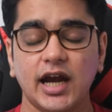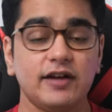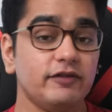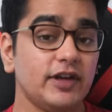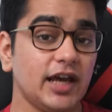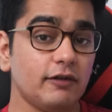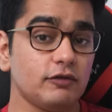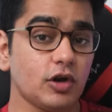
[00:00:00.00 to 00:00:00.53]
And
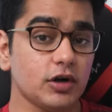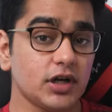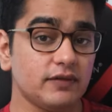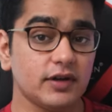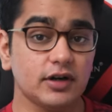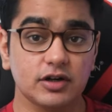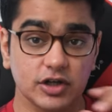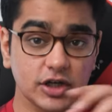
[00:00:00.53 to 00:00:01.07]
we have not
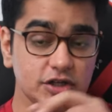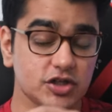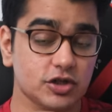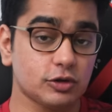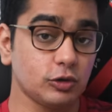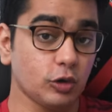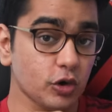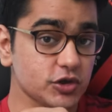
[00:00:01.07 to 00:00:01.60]
even
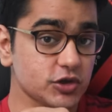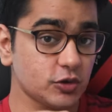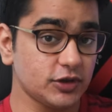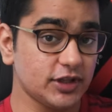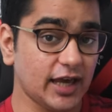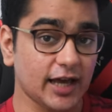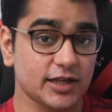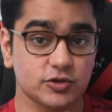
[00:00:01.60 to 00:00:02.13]
reached close to
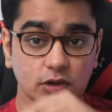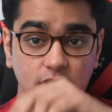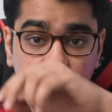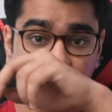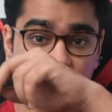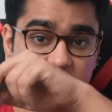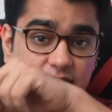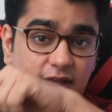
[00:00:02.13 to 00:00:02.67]
the actual
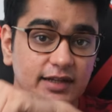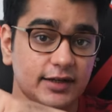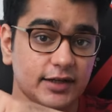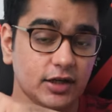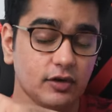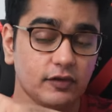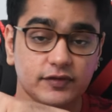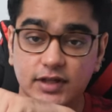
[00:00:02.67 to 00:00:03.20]

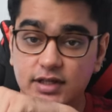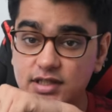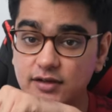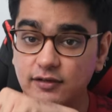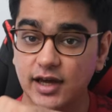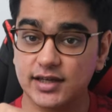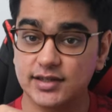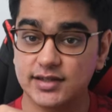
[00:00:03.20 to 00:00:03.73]
functionality of this
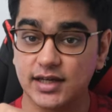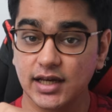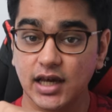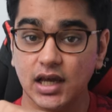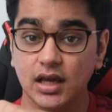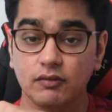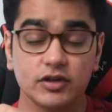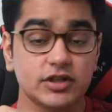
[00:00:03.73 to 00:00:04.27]
device
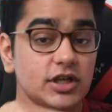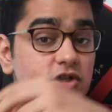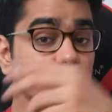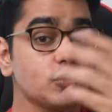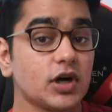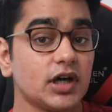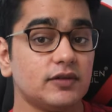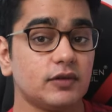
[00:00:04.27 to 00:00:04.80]
which is
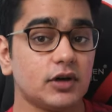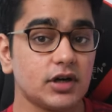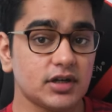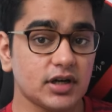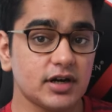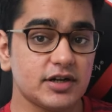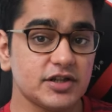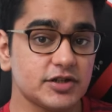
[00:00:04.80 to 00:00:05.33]
to convert
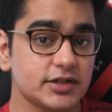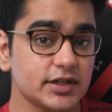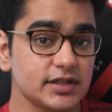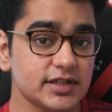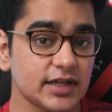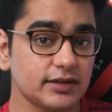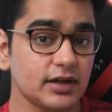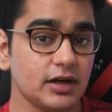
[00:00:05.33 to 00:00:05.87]
a
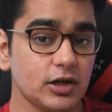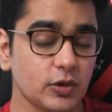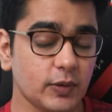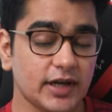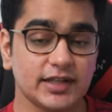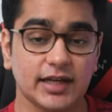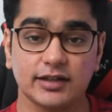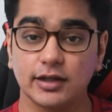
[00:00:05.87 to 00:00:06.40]
digital signal to
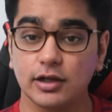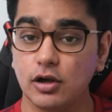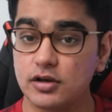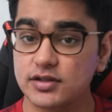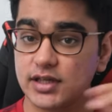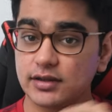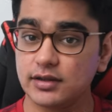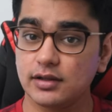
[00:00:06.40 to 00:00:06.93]
an
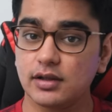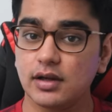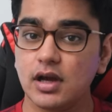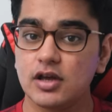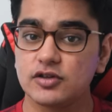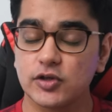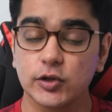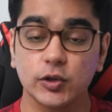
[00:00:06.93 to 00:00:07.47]
analog signal
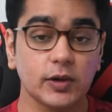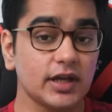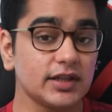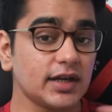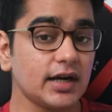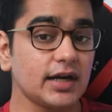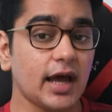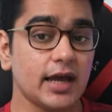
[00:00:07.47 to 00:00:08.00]
so you
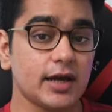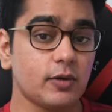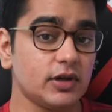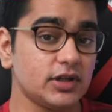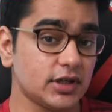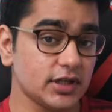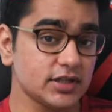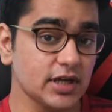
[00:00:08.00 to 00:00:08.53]
can get high
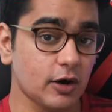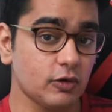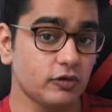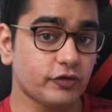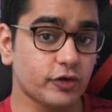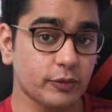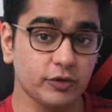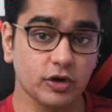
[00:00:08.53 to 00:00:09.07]
quality
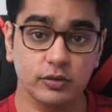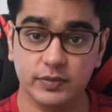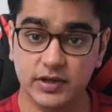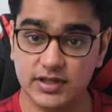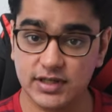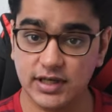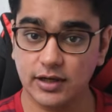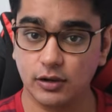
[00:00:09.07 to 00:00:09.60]
sound from your
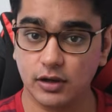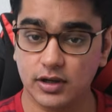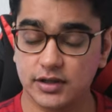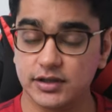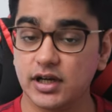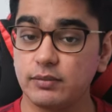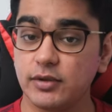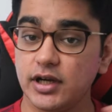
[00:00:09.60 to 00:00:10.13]
PC or
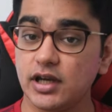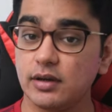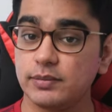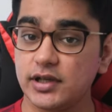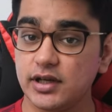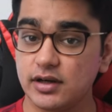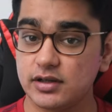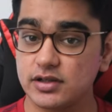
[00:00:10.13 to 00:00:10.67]
other media
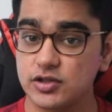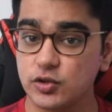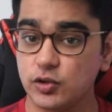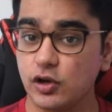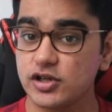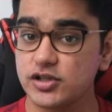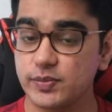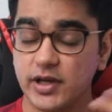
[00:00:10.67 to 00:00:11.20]
players to
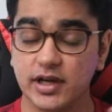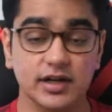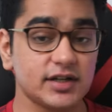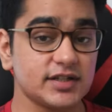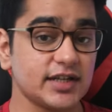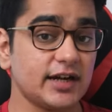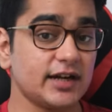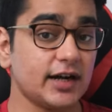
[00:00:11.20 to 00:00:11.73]
your
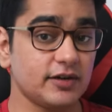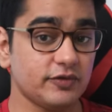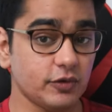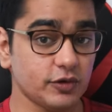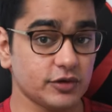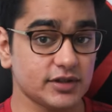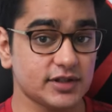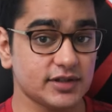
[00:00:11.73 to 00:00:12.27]
speakers and
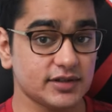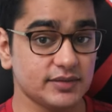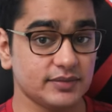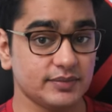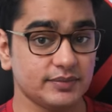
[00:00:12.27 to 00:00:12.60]
headphones.